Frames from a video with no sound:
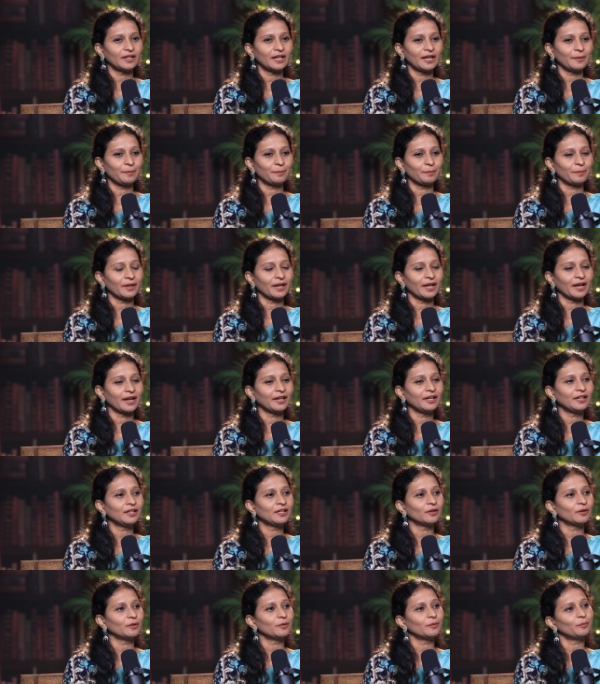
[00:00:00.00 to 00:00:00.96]

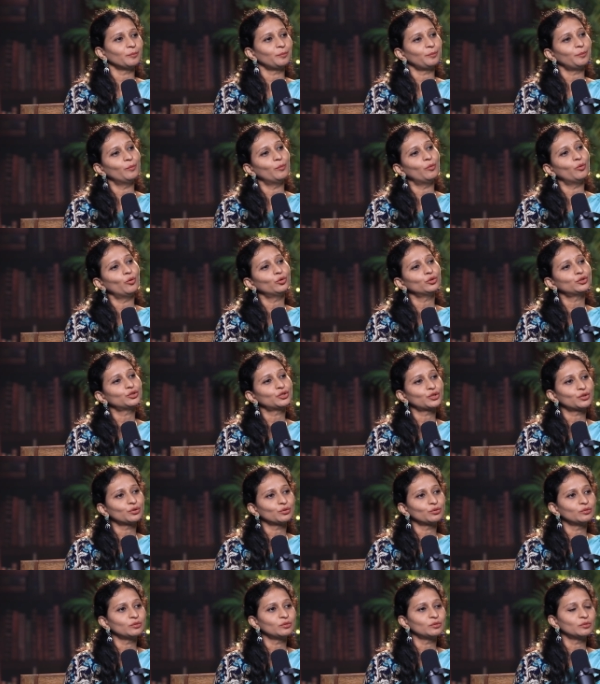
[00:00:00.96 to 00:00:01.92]
applied both
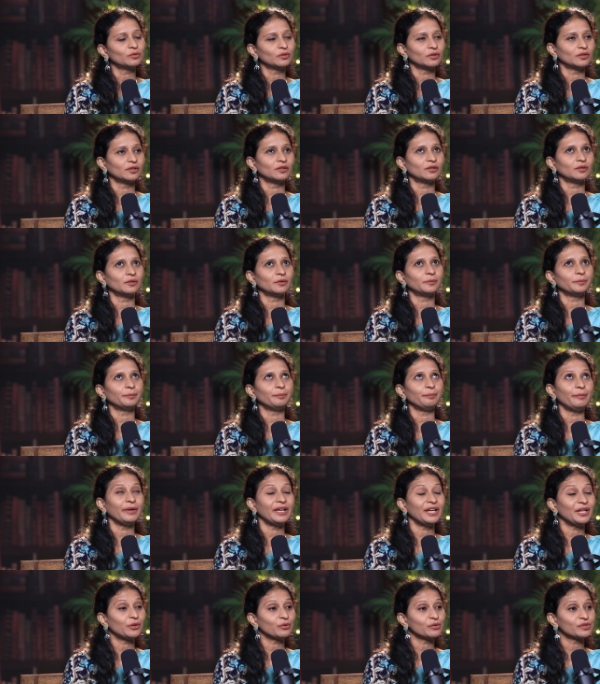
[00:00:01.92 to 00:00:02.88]
to
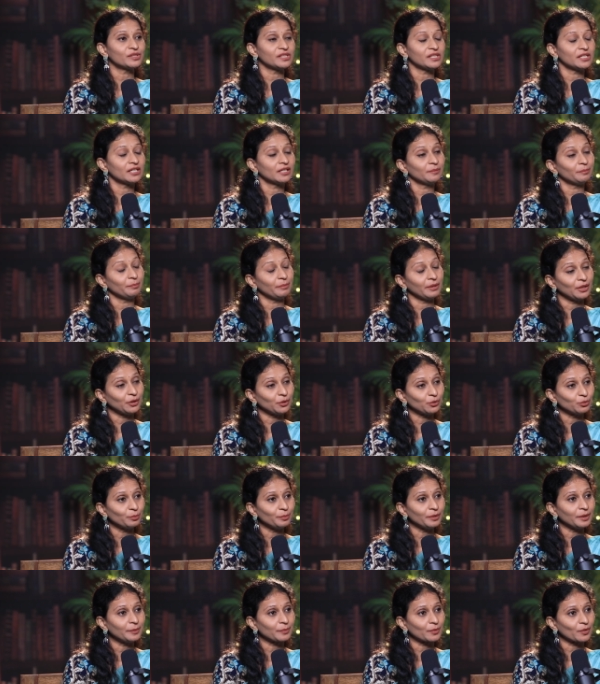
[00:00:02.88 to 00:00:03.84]
B2C and
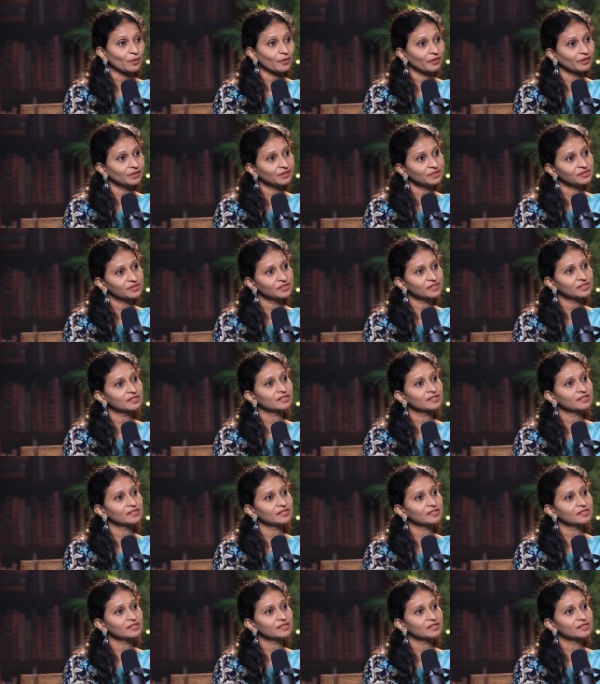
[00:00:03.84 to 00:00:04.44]
B2B products?